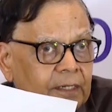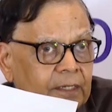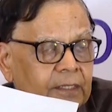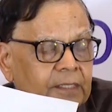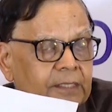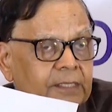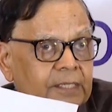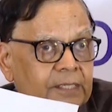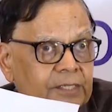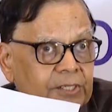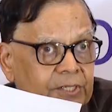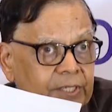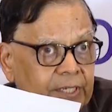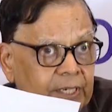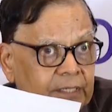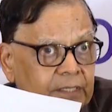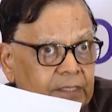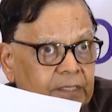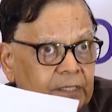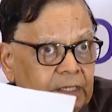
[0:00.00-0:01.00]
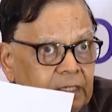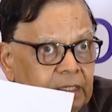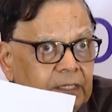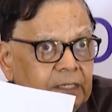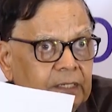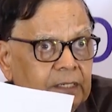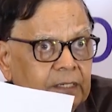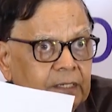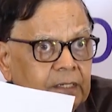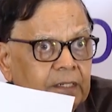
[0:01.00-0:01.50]
is a state,
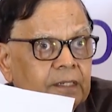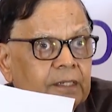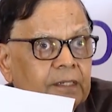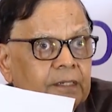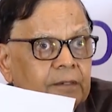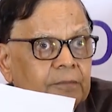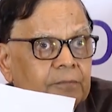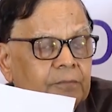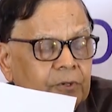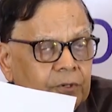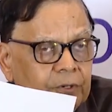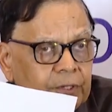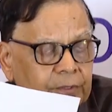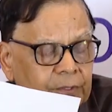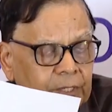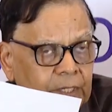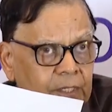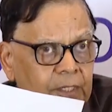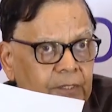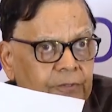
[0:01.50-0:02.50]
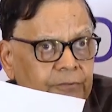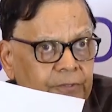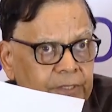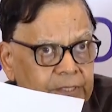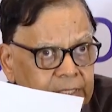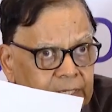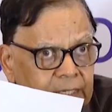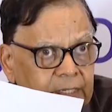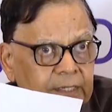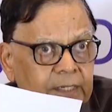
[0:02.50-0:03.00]
more
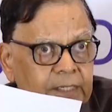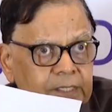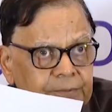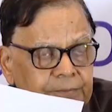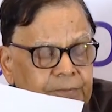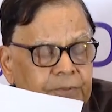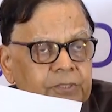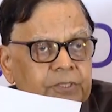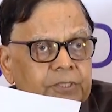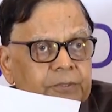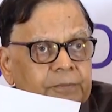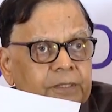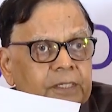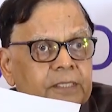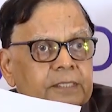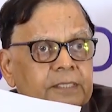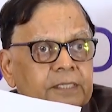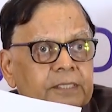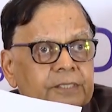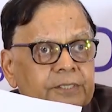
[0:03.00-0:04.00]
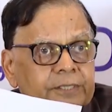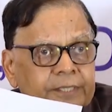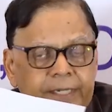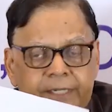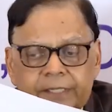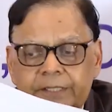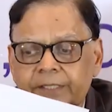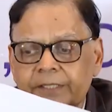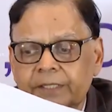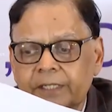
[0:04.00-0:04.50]
fiscally responsible is a
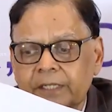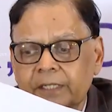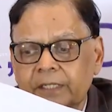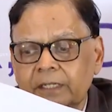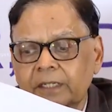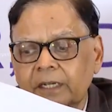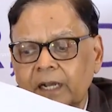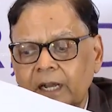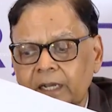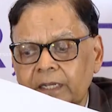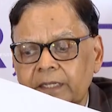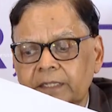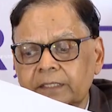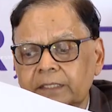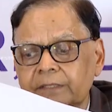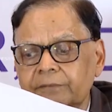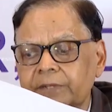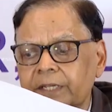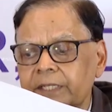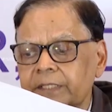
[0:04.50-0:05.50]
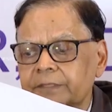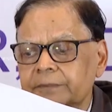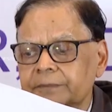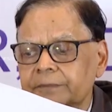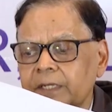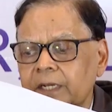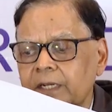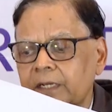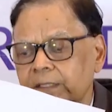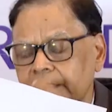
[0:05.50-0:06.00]
state, higher the weight,
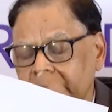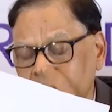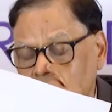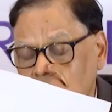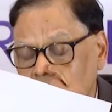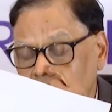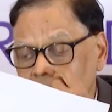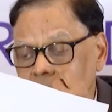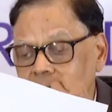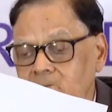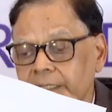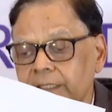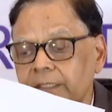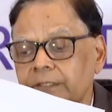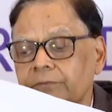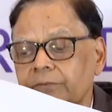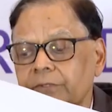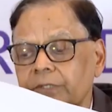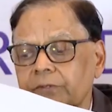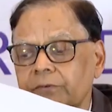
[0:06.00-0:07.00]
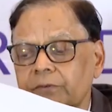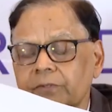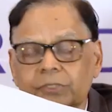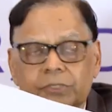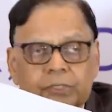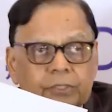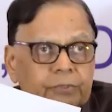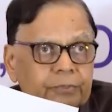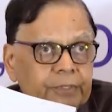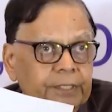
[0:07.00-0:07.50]
they higher the
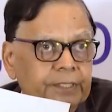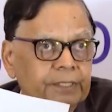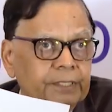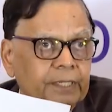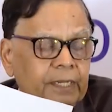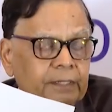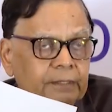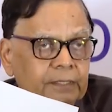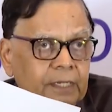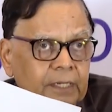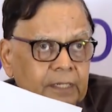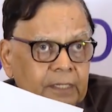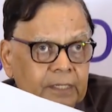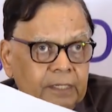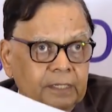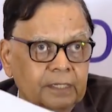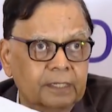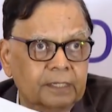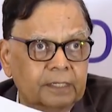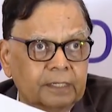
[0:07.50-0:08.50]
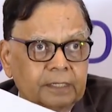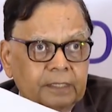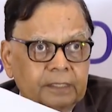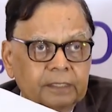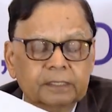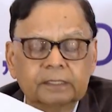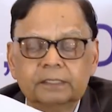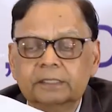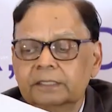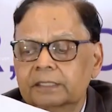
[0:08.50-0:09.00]
devolution to it, and it
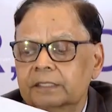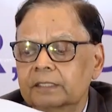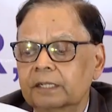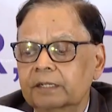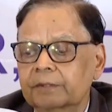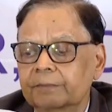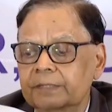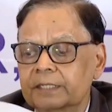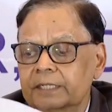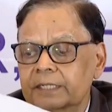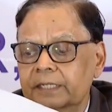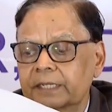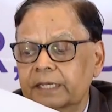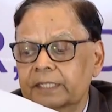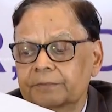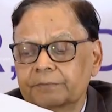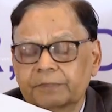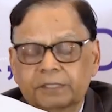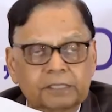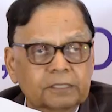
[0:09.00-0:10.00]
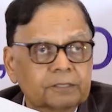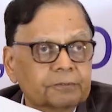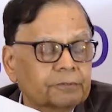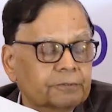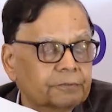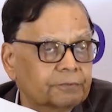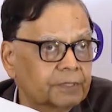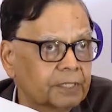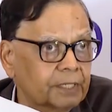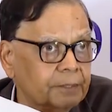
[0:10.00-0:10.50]
recommends that as much as
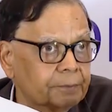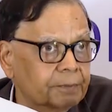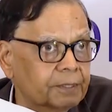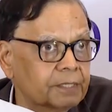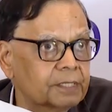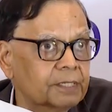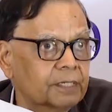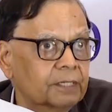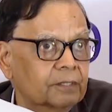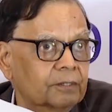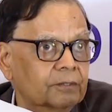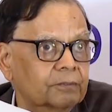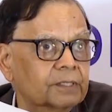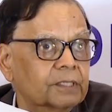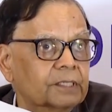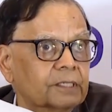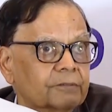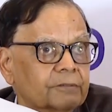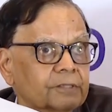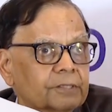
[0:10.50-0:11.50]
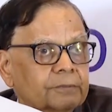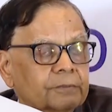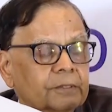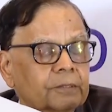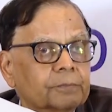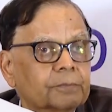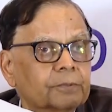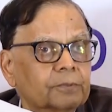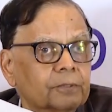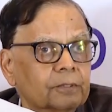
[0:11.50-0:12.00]
15% of the
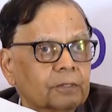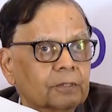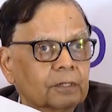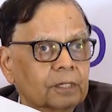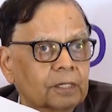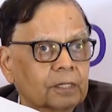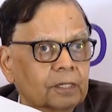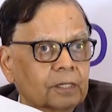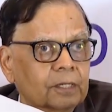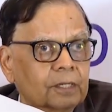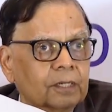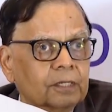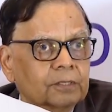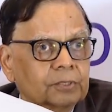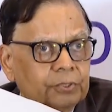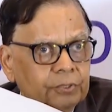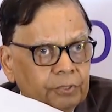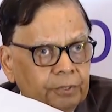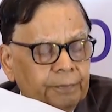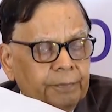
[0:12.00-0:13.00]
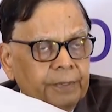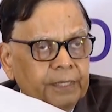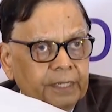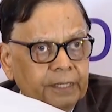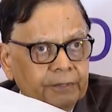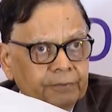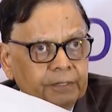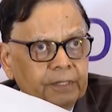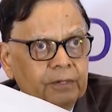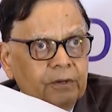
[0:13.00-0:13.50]
divisible pool should be
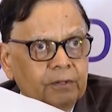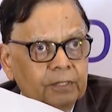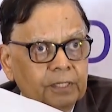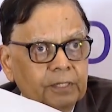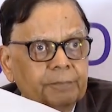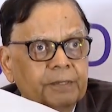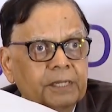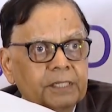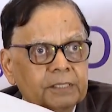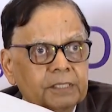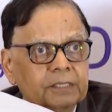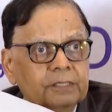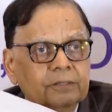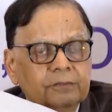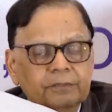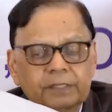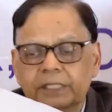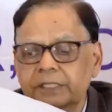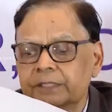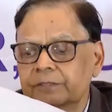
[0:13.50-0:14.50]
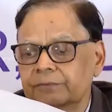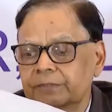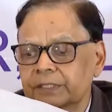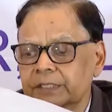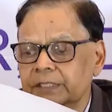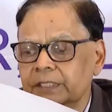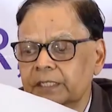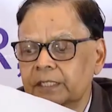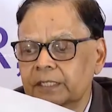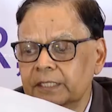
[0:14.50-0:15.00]
given on the basis of this
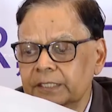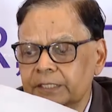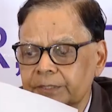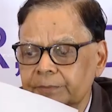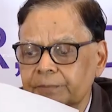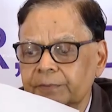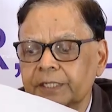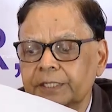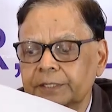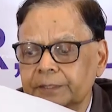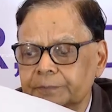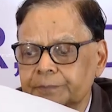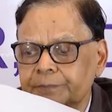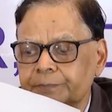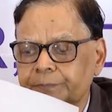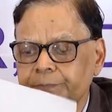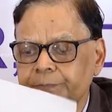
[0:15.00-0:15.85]
fiscal discipline.